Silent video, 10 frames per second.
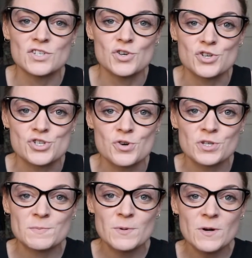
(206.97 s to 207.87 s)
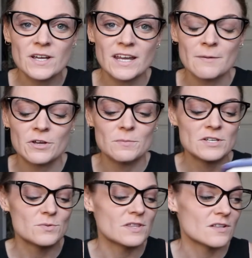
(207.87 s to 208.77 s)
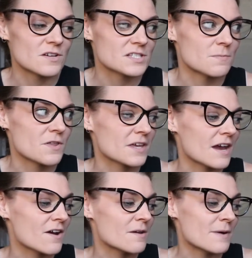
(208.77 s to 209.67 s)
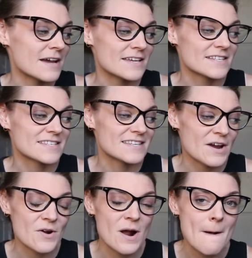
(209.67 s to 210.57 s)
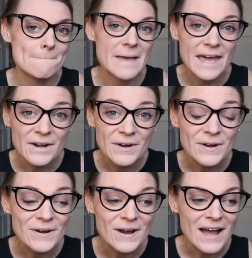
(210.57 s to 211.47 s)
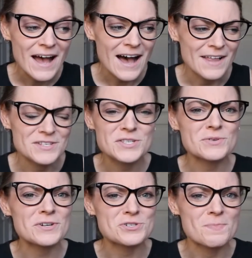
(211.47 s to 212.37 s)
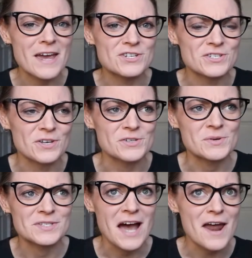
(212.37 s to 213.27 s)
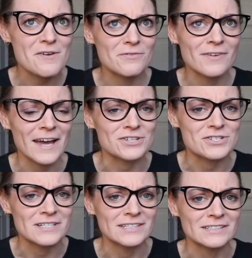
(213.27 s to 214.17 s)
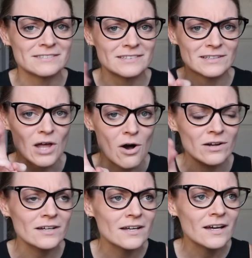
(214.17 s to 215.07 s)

your shortest book, and I'm going to be doing The Lost Apothecary by Sarah Penner. This is 300 pages though, so it's kind of actually long.